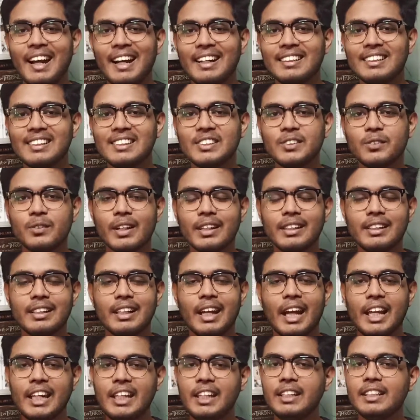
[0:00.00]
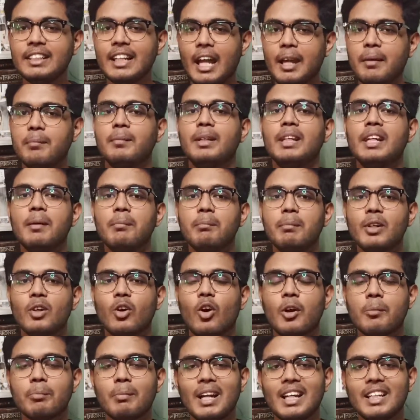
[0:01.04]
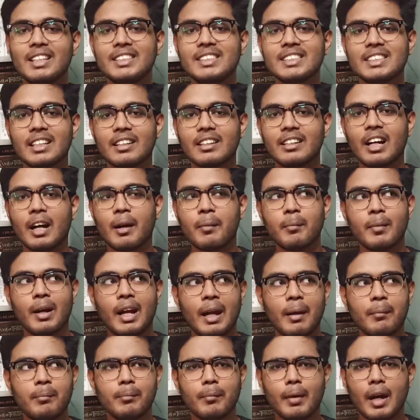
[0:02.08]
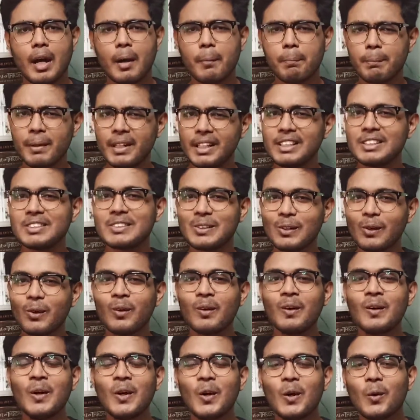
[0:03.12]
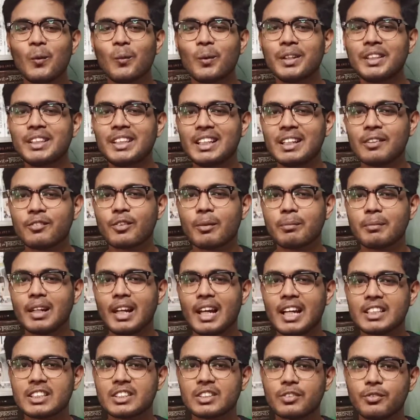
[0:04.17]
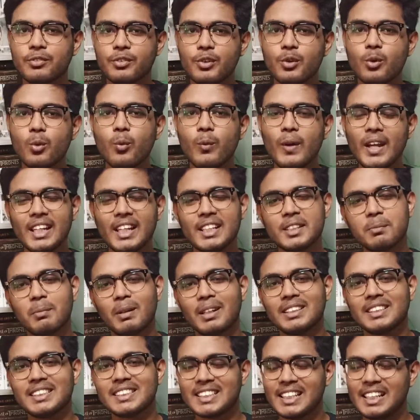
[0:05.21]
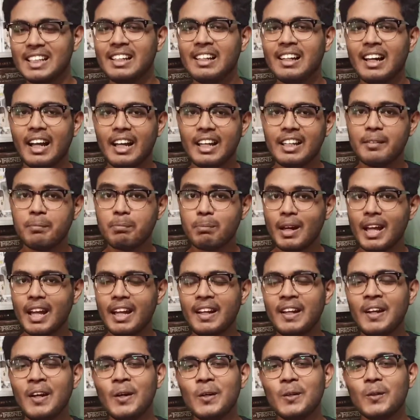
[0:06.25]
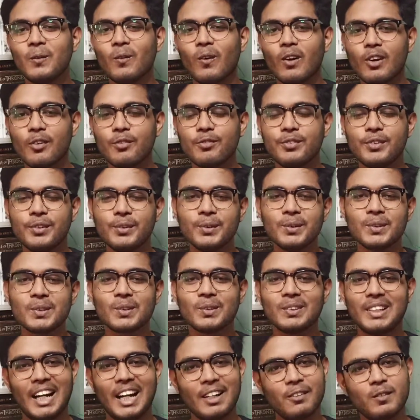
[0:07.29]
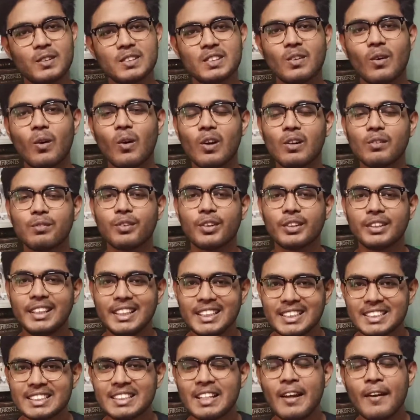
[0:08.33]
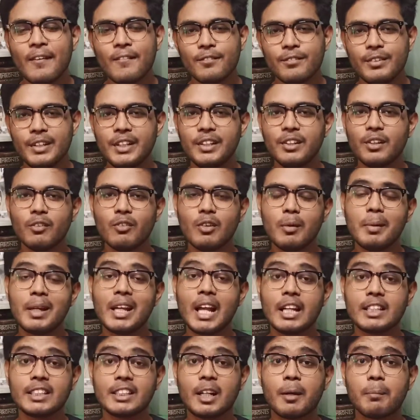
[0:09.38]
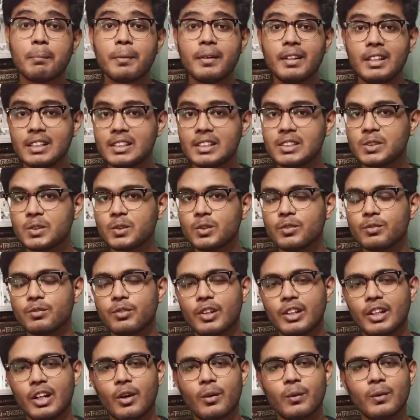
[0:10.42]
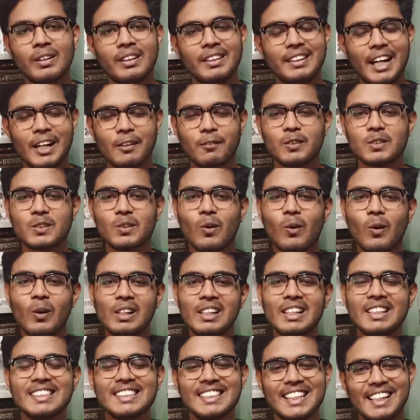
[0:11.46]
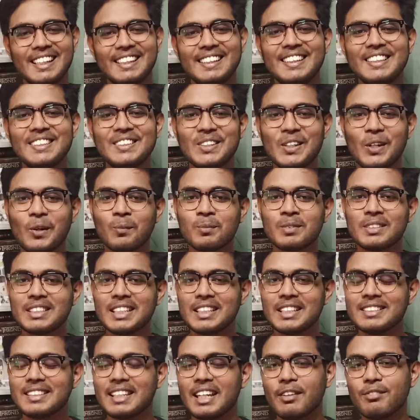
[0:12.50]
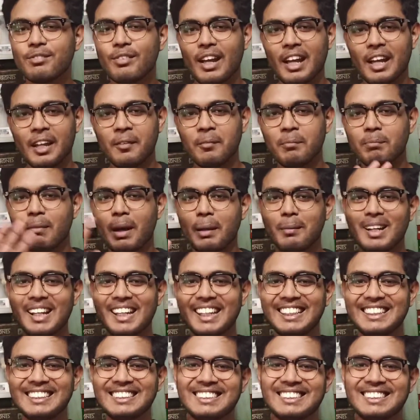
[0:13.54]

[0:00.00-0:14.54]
handles. You can anytime DM me on my Instagram. I'm pretty slow over there from the last few weeks, but still I reply to all of you. So that was all for this video. We'll be catching up real soon. For now, that was all. Stay healthy, stay home, stay safe, and bye bye.